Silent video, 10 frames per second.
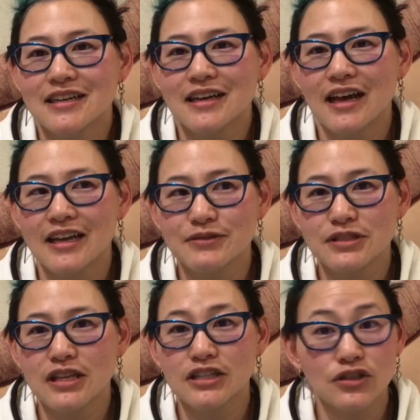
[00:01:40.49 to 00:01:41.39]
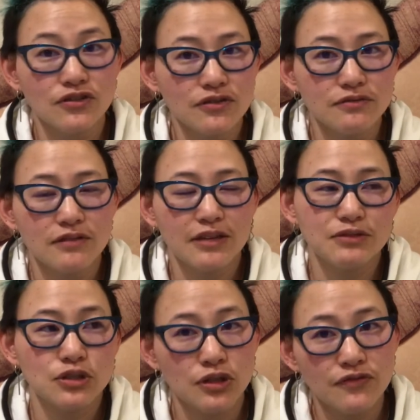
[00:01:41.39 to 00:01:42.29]
I was I turned I
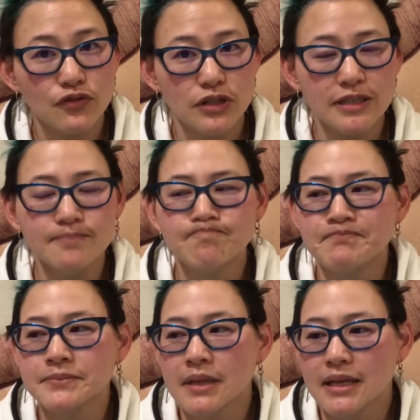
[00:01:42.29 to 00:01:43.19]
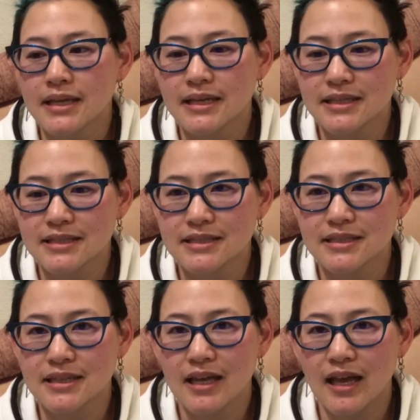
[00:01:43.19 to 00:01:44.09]
was turning 40 and
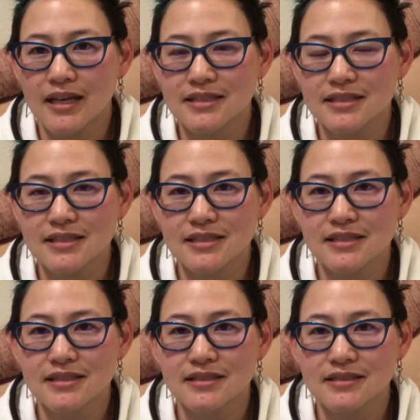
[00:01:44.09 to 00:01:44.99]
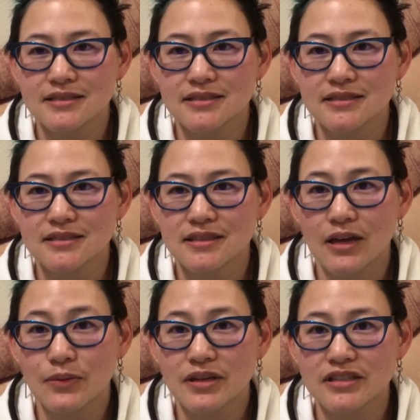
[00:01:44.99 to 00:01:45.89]
I just I
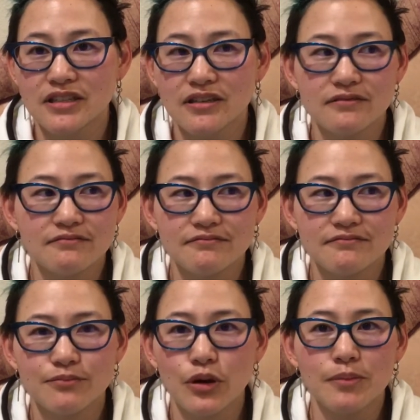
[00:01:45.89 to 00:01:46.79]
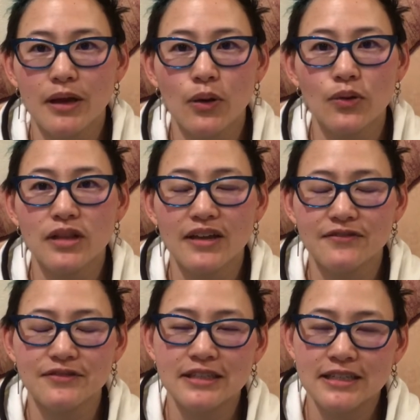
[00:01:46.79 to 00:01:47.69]
wanted to burn my whole
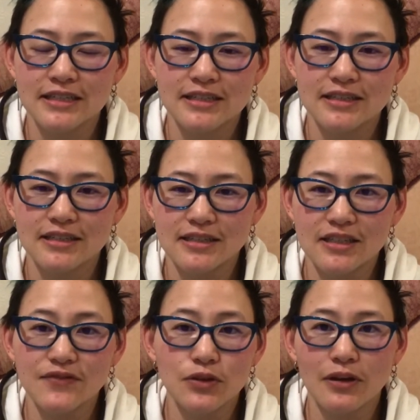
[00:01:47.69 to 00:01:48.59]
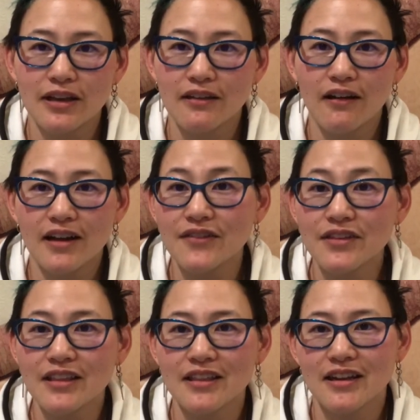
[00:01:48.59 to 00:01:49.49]
life. Uh, even though I got
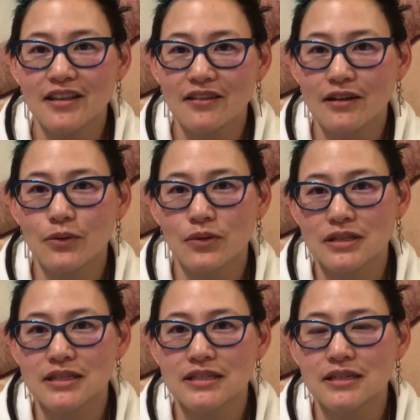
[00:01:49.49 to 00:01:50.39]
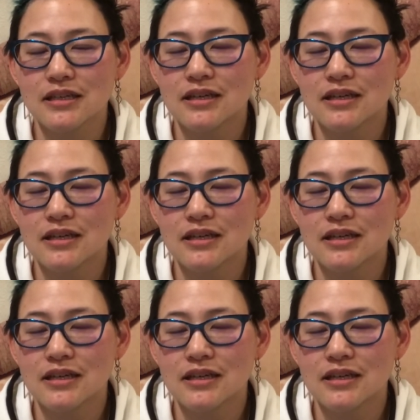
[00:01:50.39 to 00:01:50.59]
everything that I thought I wanted.